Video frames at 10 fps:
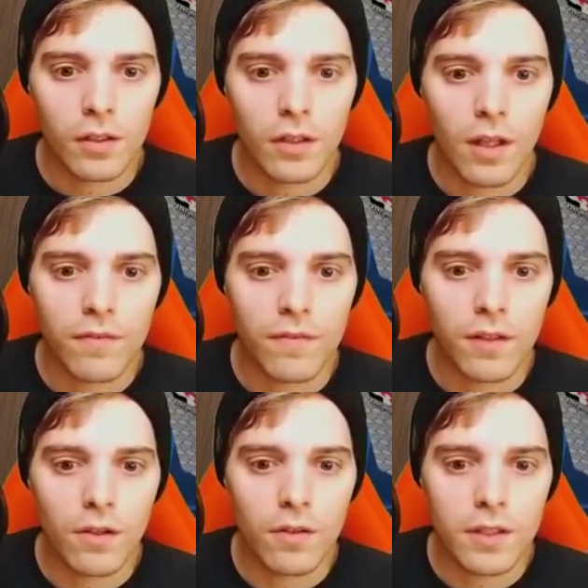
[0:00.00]
And that
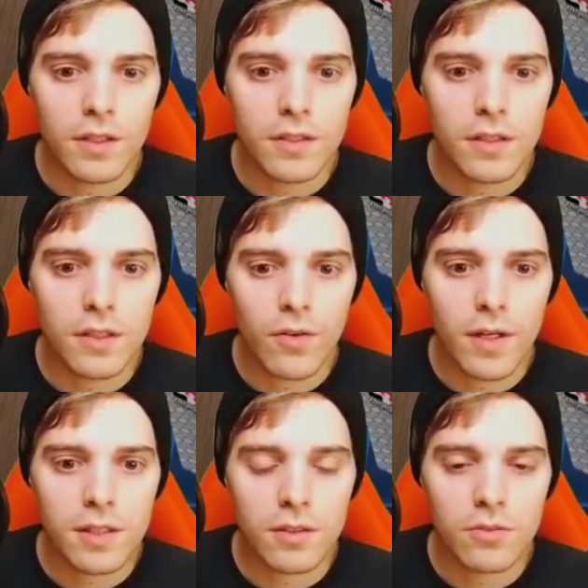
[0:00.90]
Phione is
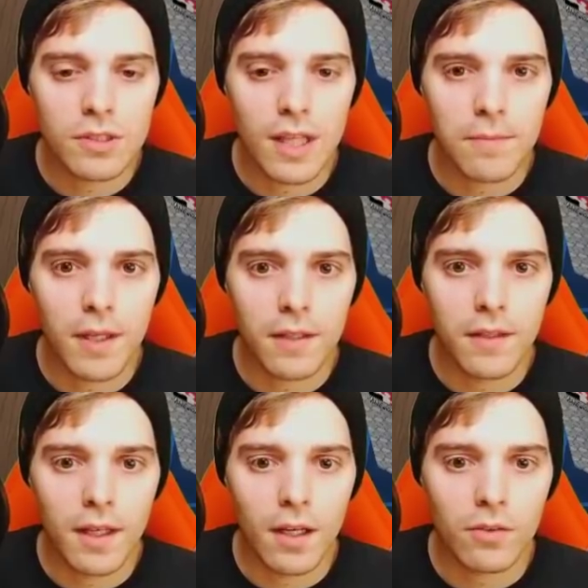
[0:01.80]
interesting to slap
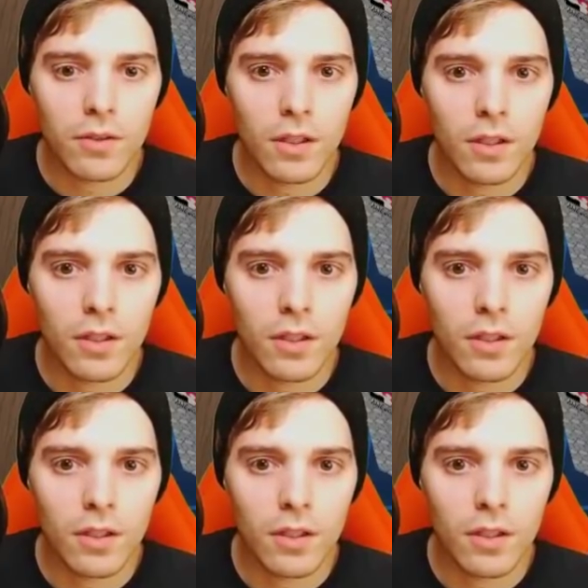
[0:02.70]
that down.